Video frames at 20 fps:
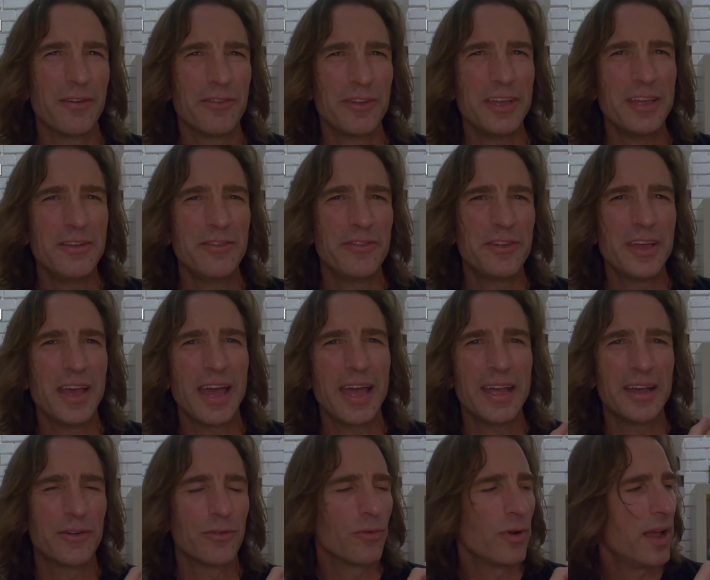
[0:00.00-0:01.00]

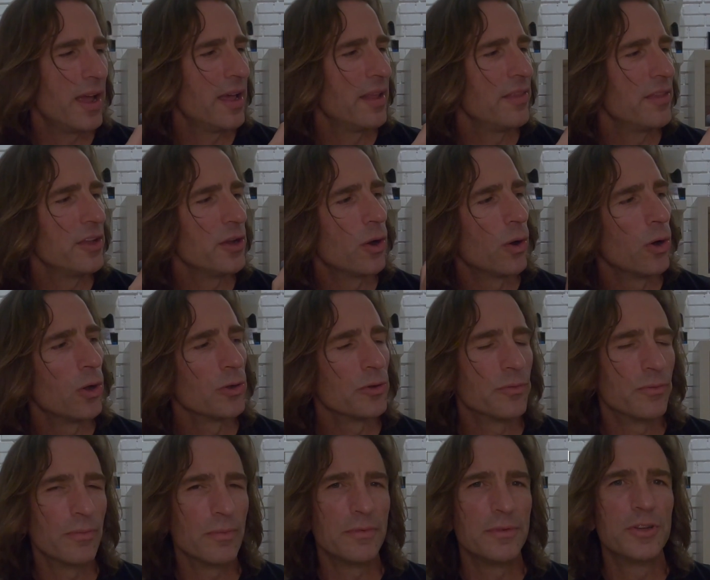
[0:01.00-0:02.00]
EVA and the
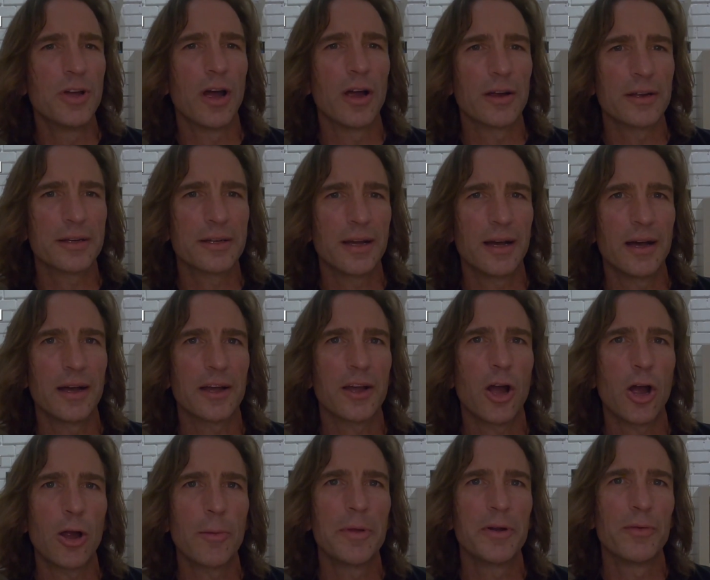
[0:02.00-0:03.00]
old dark
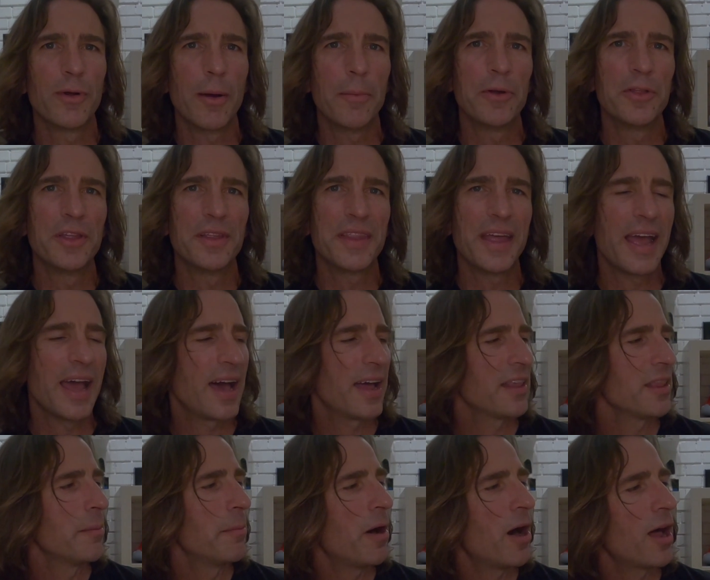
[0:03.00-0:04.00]
carbon rubber that they had
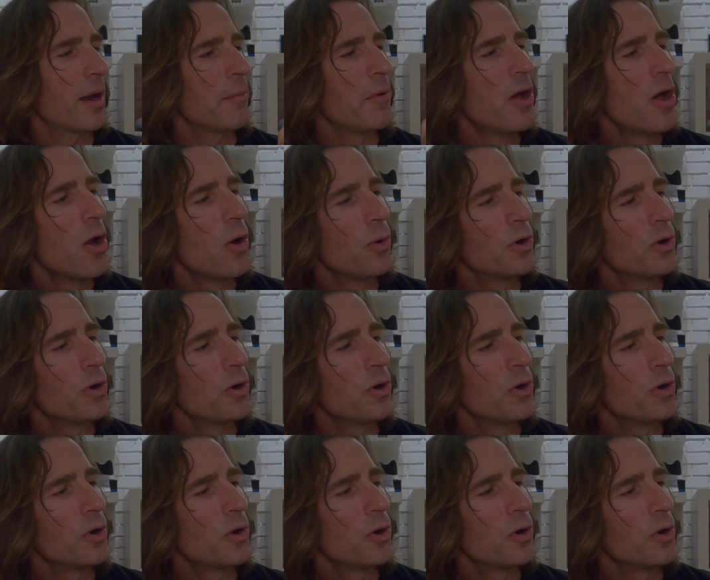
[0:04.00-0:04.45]
on the bottom,